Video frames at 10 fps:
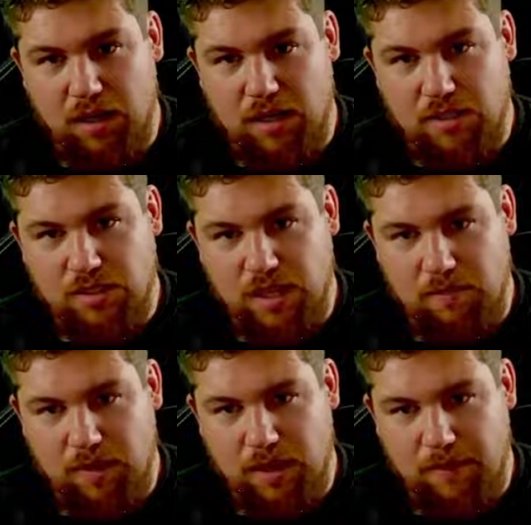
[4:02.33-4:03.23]
just hit
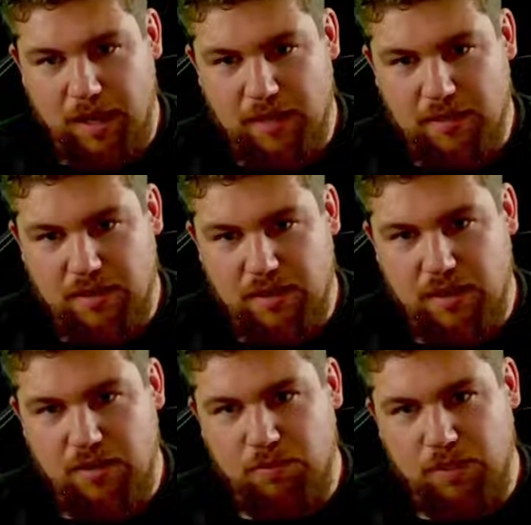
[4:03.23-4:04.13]
MetaMask, and then
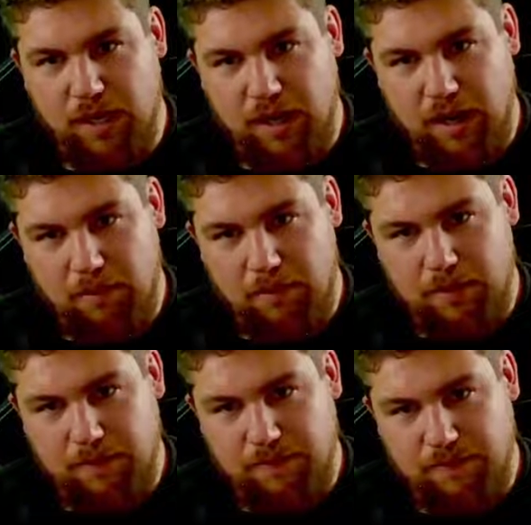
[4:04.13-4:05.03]
it'll bring it up.
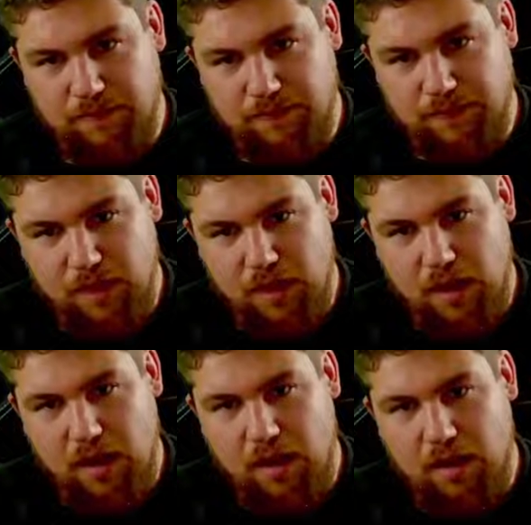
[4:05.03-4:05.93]

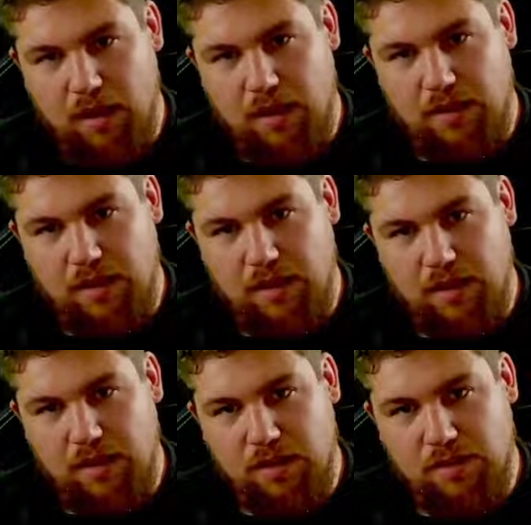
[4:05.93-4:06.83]
And then
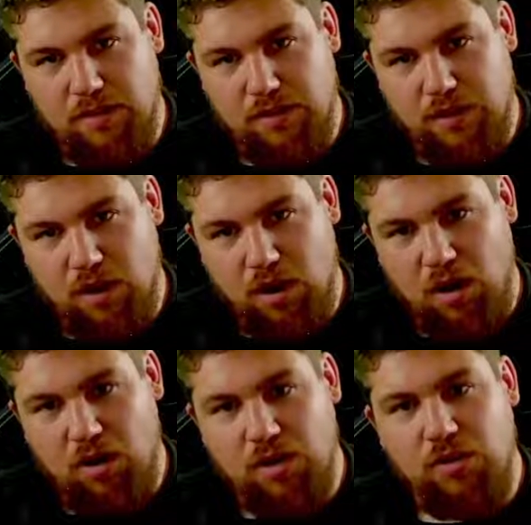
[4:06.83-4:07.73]

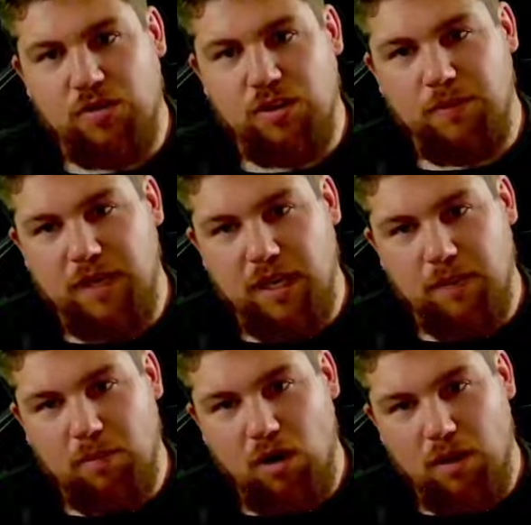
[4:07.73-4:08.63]
usually when you get a
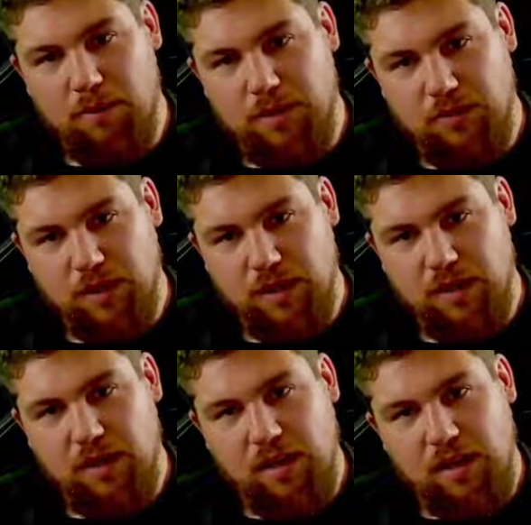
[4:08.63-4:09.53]
prompt, you can
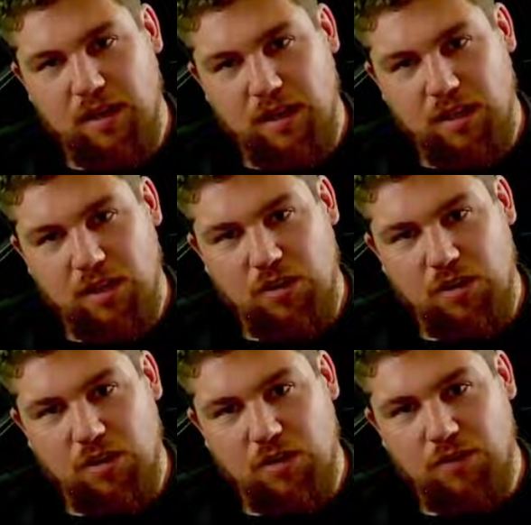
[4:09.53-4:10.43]

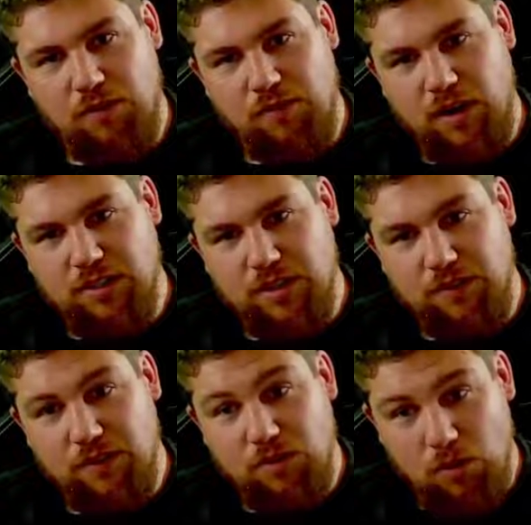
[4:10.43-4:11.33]
refresh it if
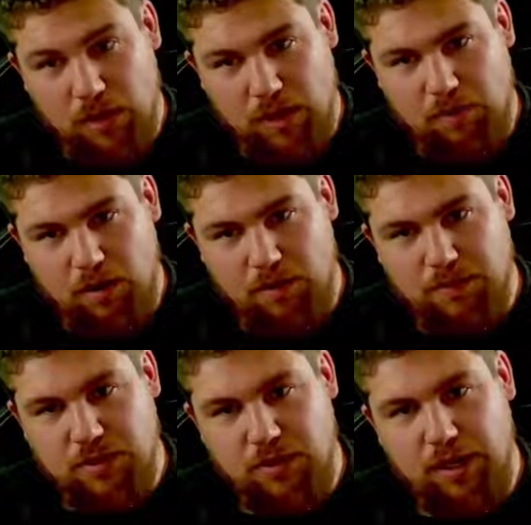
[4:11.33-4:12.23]
you don't get a prompt.
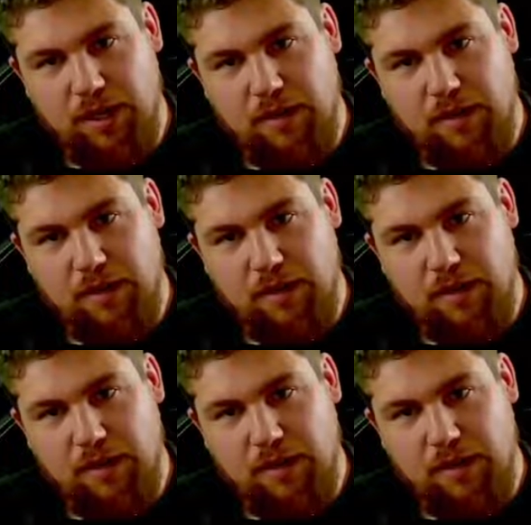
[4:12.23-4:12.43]
Sorry.